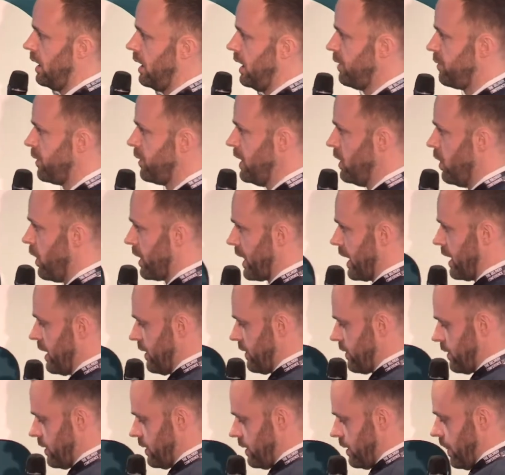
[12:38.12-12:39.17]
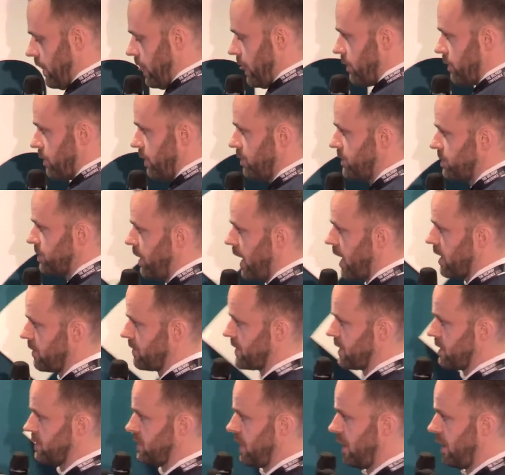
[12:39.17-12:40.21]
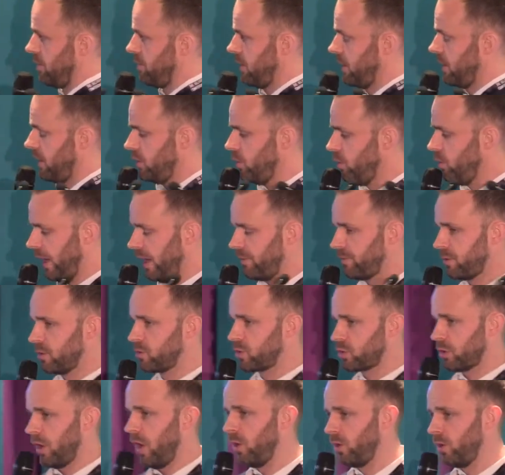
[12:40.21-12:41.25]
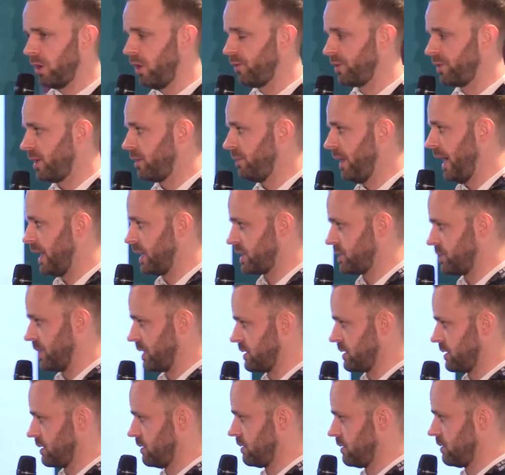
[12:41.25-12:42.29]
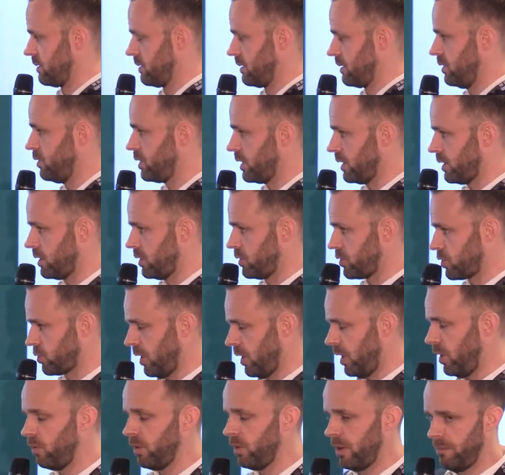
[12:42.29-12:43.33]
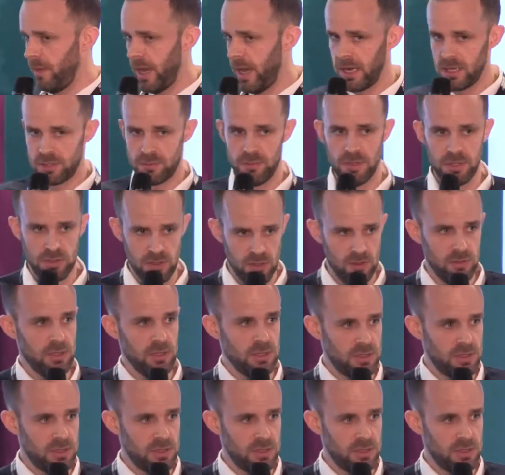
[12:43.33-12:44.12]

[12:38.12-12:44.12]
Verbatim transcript: if we look at it from bottom to top, you have control over your management. You can control what management do